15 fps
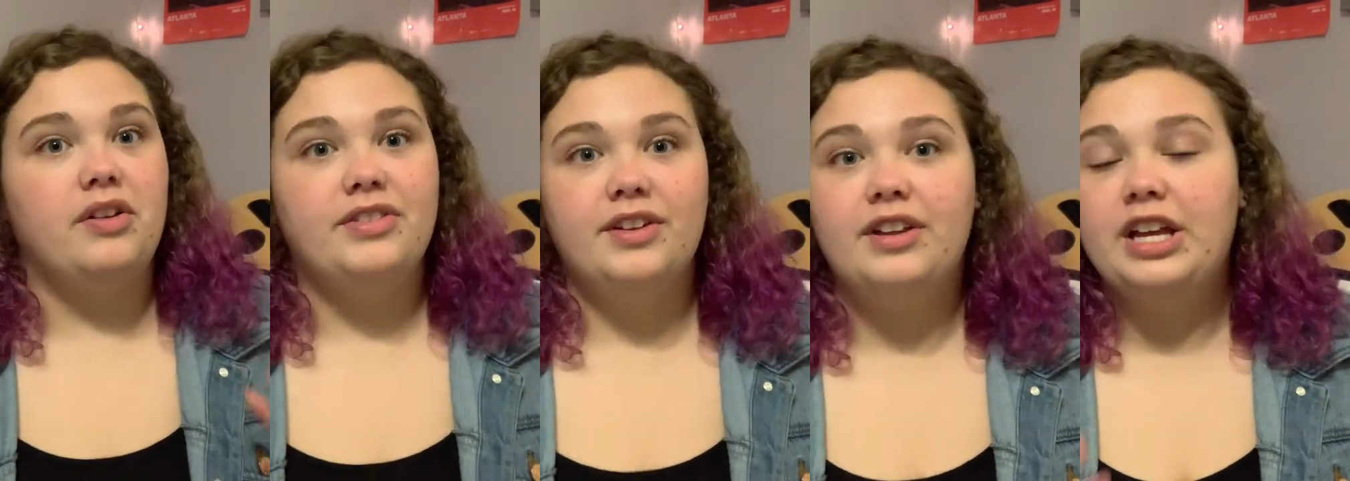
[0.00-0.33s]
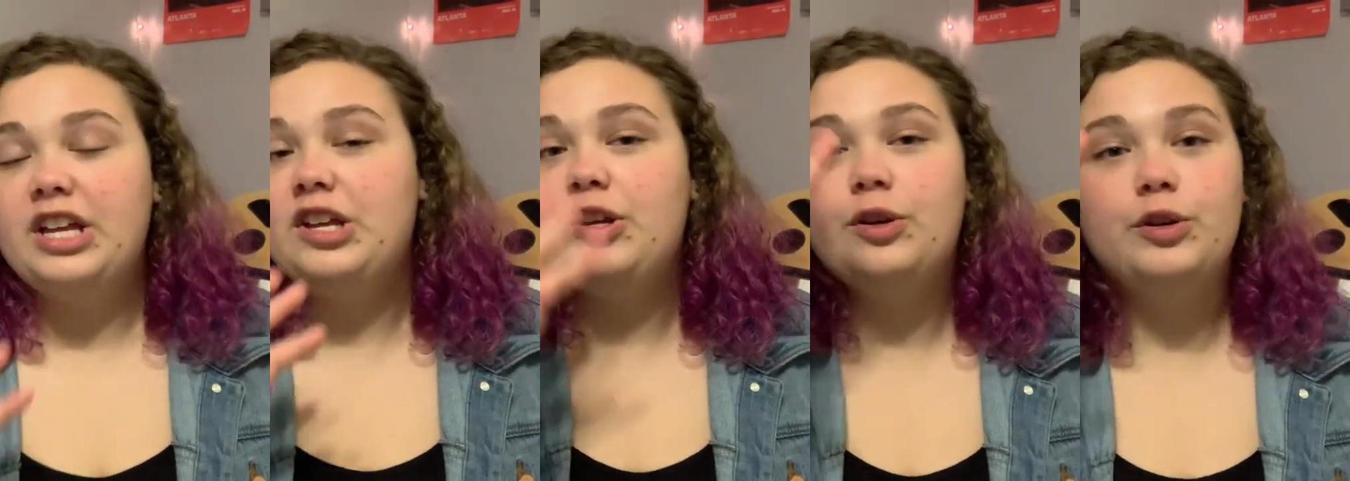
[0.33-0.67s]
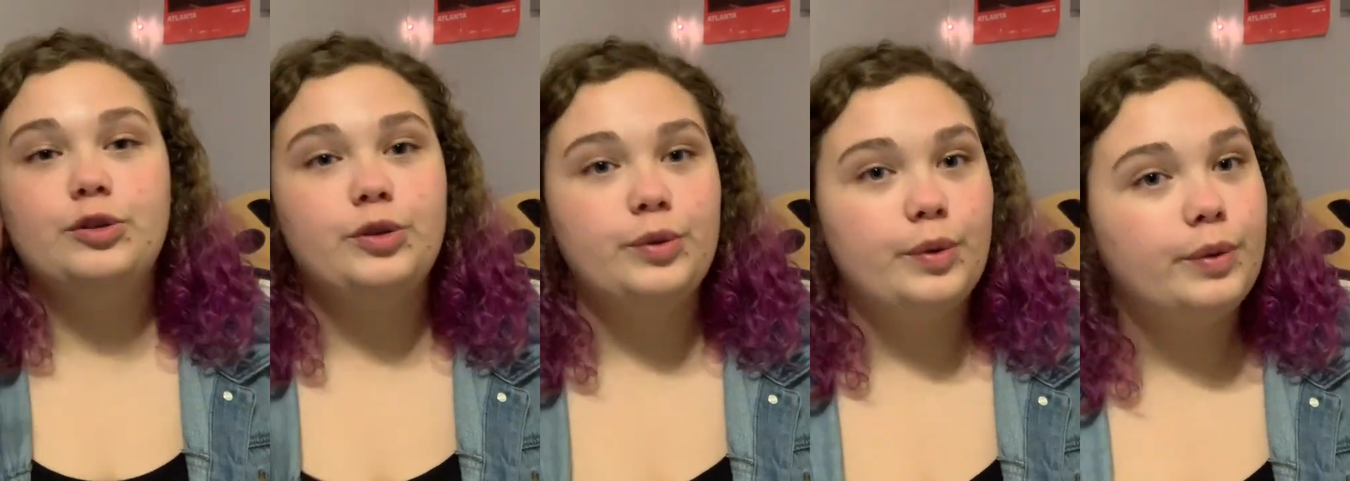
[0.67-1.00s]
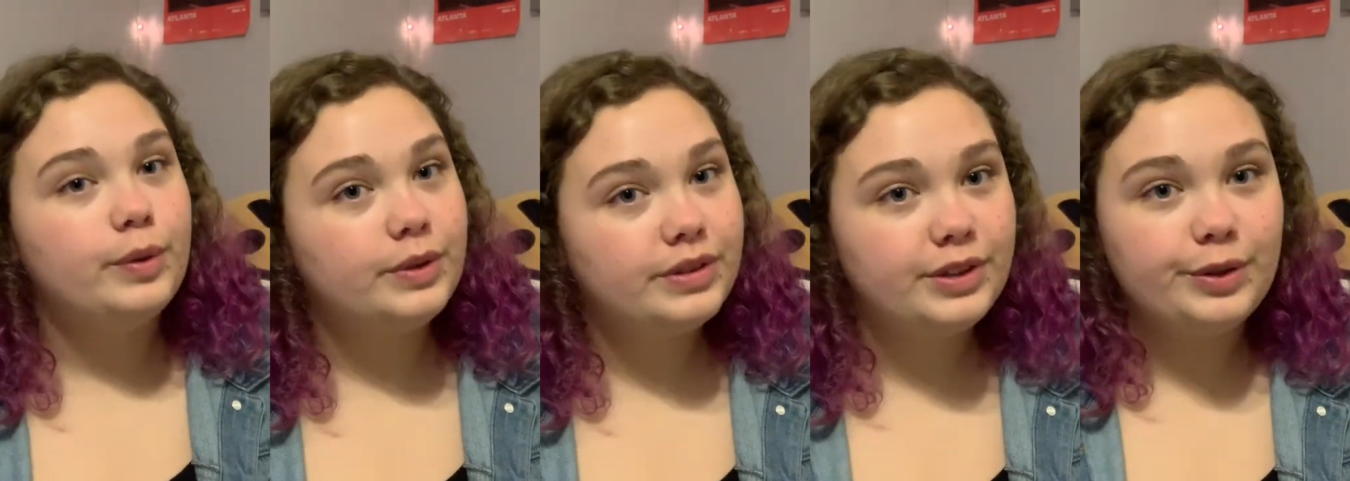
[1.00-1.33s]
They're like, you're too
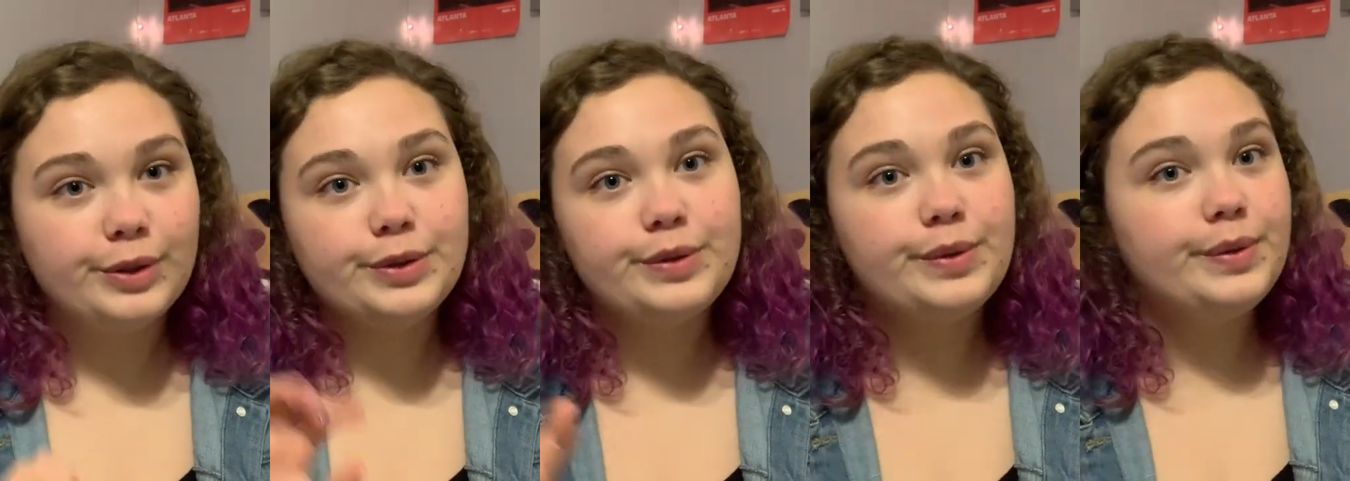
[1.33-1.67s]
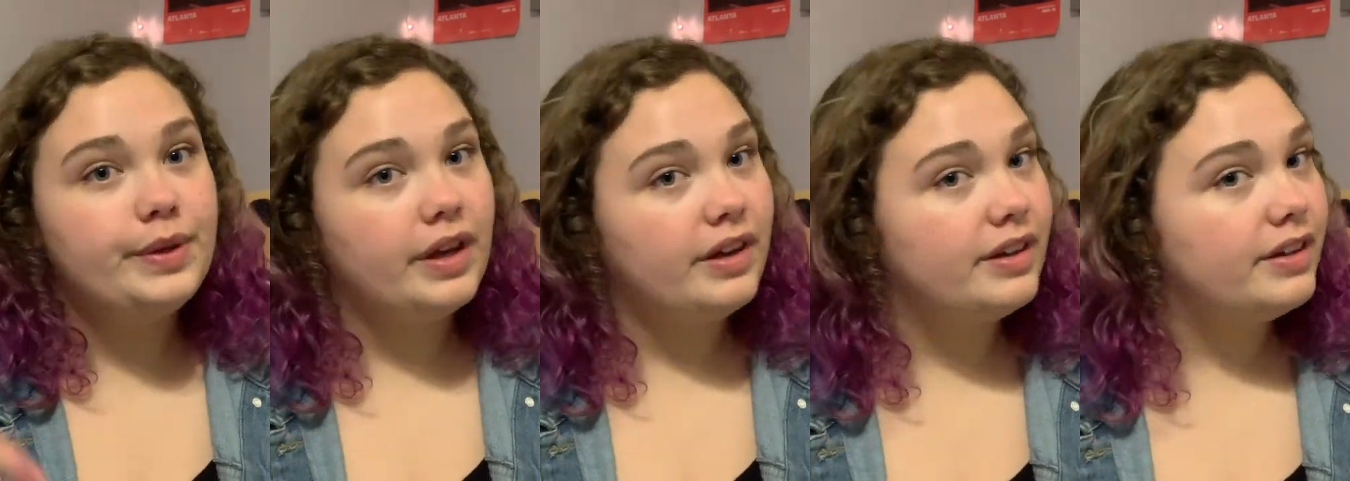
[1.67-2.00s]
old, you're too young.